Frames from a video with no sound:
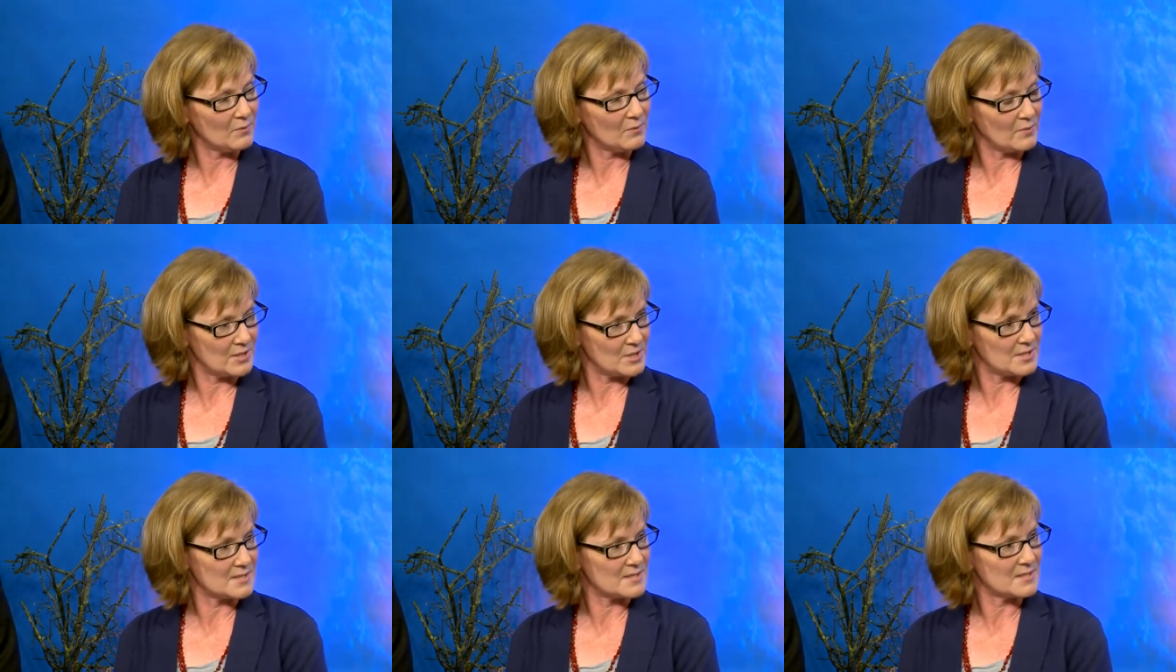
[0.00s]
which
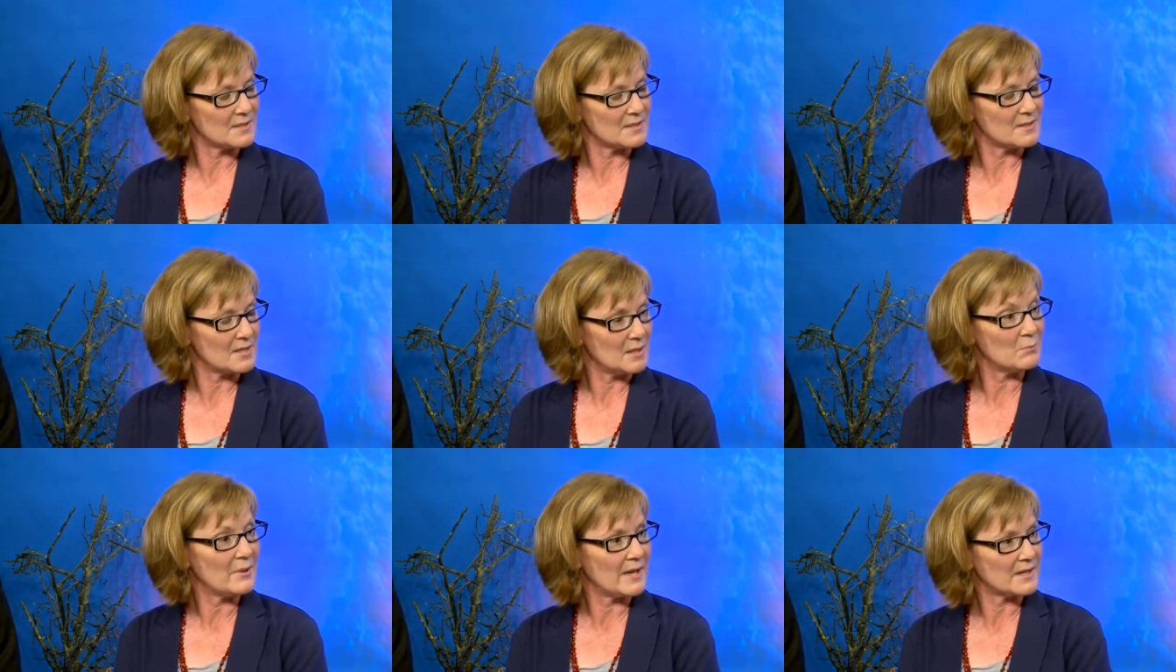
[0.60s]
is the
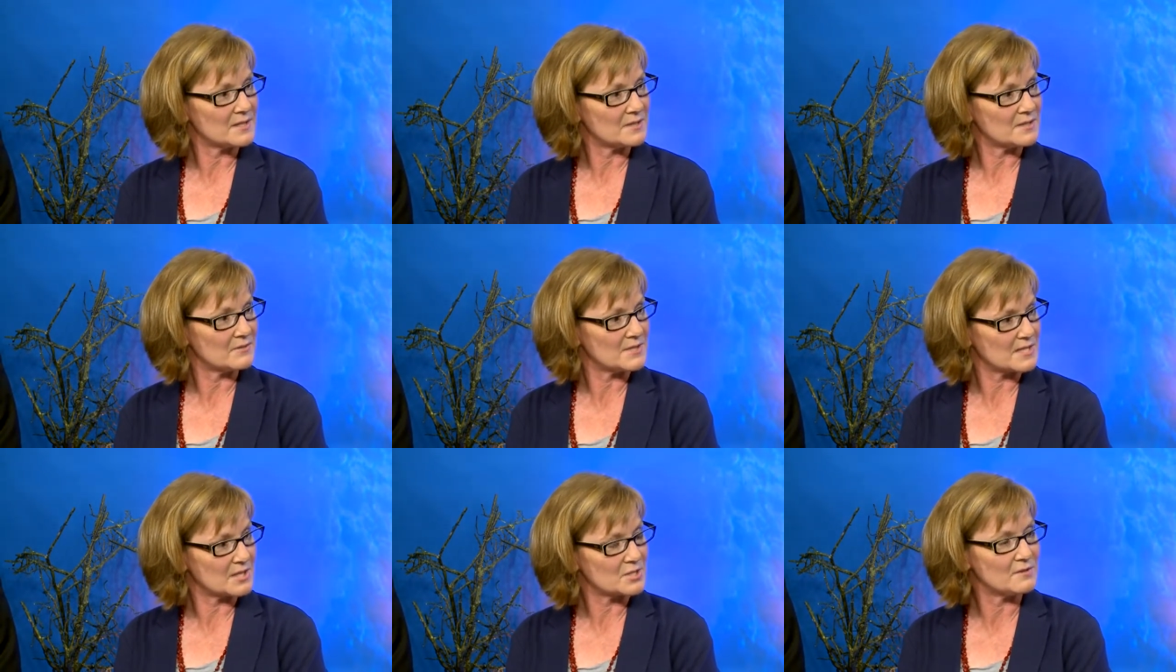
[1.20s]
impact of a
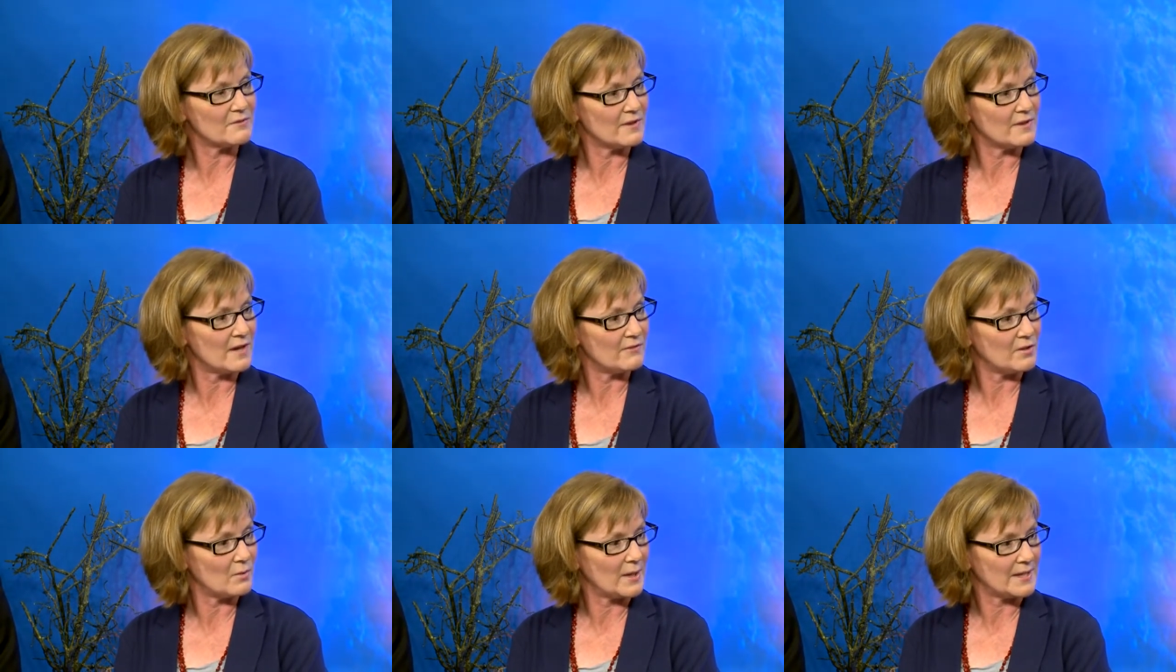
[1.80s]
Section
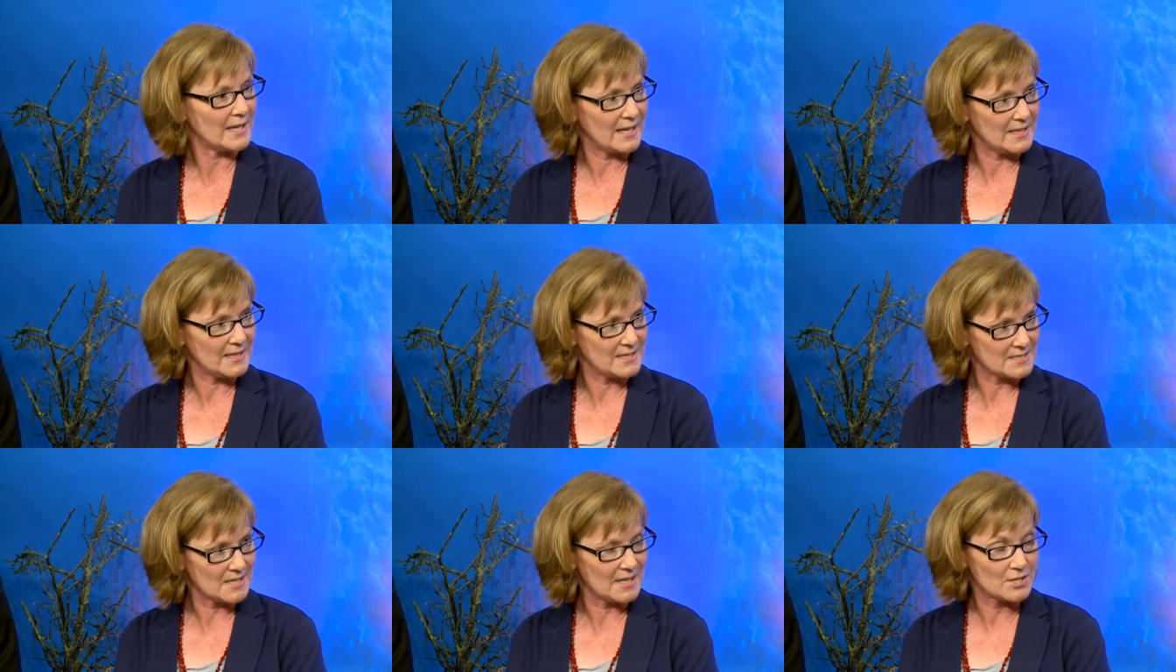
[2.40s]
501
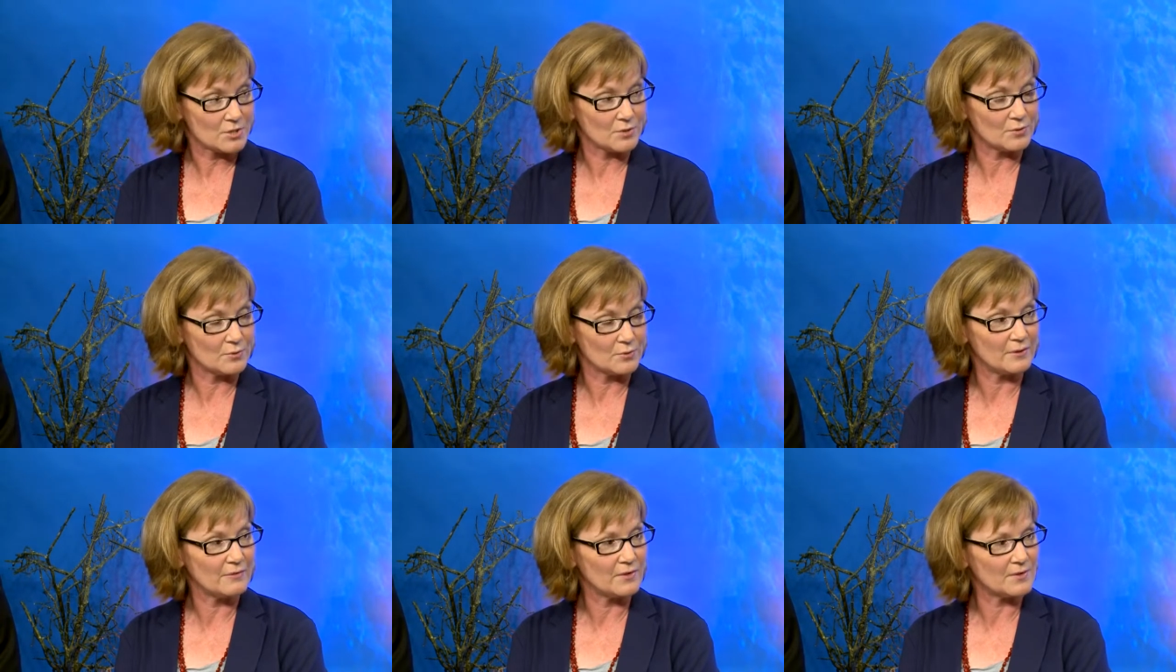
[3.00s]
cancellation or
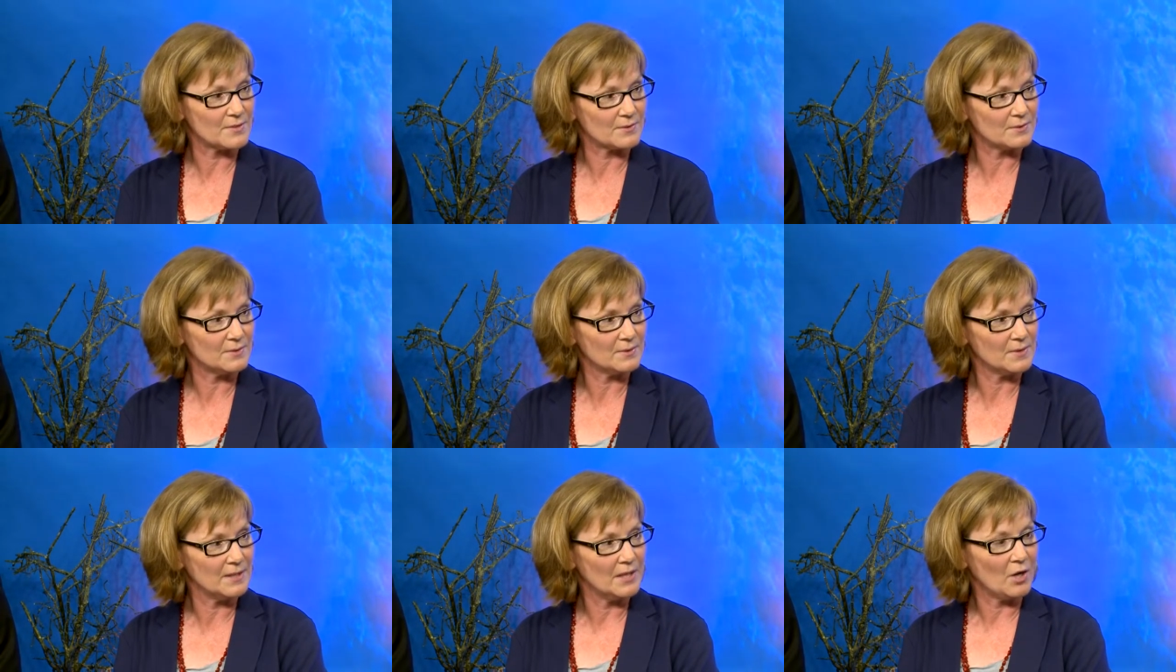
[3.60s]
refusal
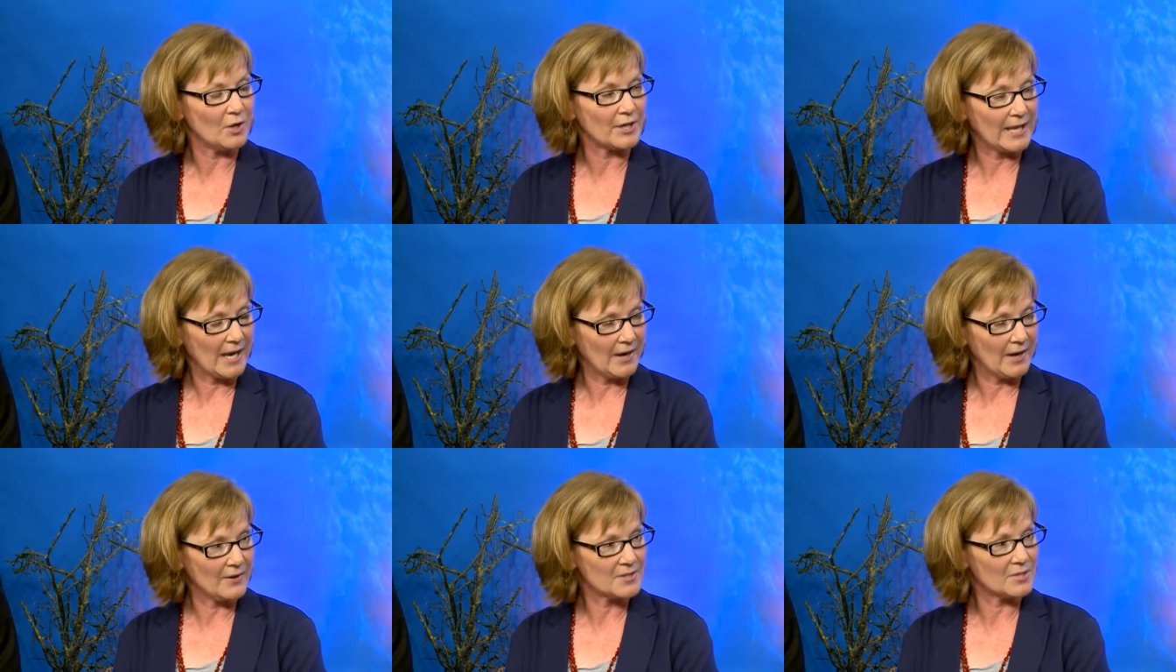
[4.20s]
on
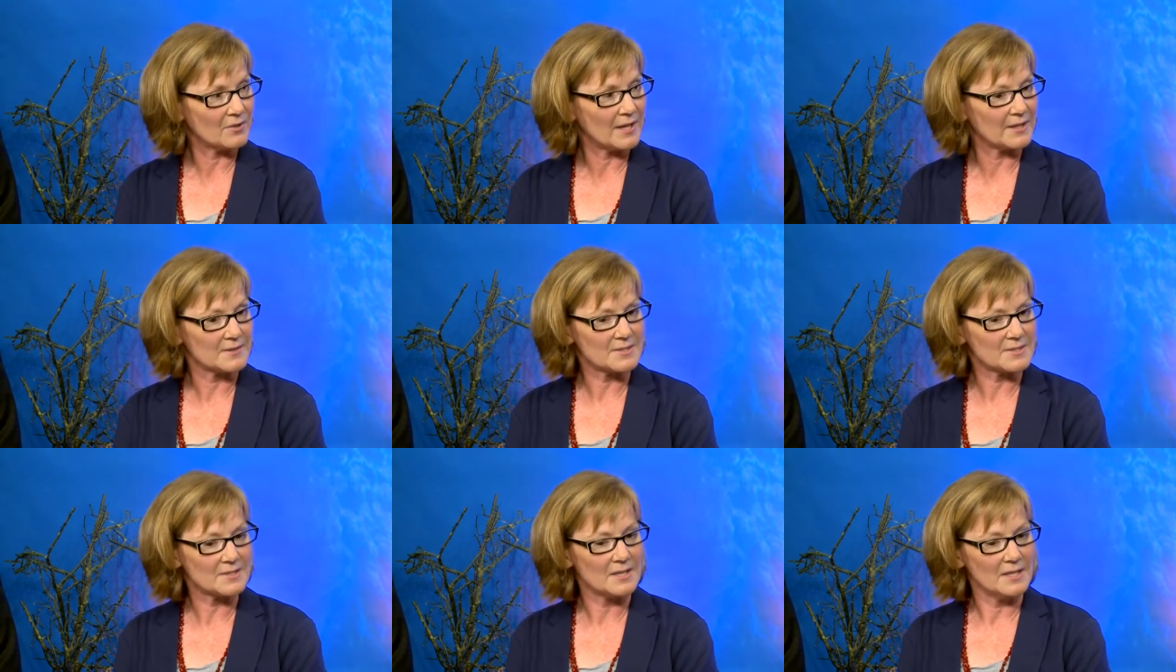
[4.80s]
character
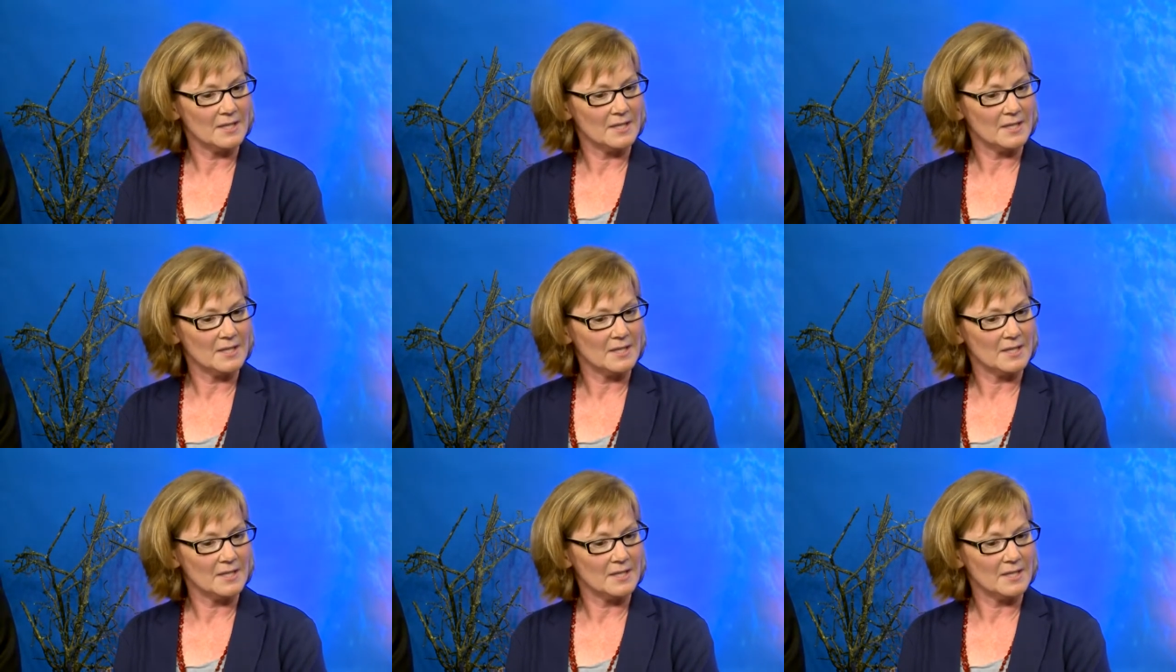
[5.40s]
grounds,